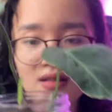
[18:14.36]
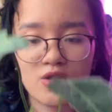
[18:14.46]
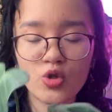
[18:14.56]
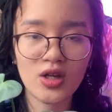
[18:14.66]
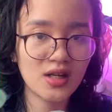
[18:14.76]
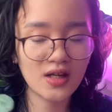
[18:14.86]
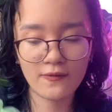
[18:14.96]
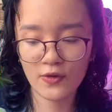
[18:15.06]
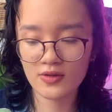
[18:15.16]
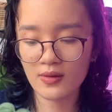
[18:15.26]
trading it
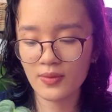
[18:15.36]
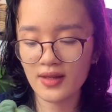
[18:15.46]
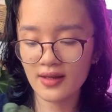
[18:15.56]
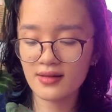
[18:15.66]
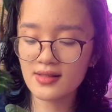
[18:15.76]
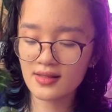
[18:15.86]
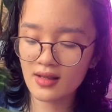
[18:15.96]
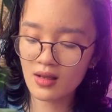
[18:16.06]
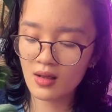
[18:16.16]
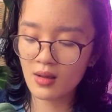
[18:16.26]
for something else,
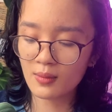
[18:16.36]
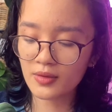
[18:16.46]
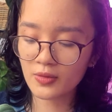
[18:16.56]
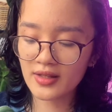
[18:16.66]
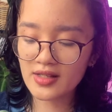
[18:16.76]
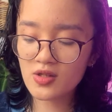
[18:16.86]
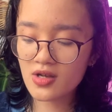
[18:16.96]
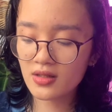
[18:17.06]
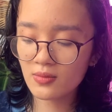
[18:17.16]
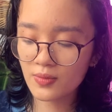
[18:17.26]
but when I saw
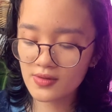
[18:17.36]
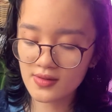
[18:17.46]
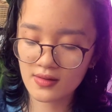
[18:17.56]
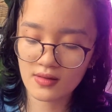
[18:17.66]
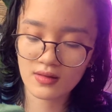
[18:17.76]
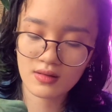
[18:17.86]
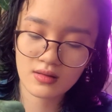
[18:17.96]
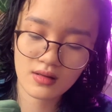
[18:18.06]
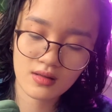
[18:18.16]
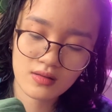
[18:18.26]
it in person
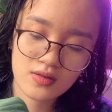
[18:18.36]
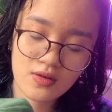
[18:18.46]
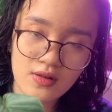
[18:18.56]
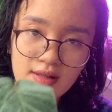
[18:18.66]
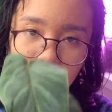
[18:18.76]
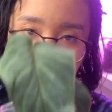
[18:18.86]
and saw like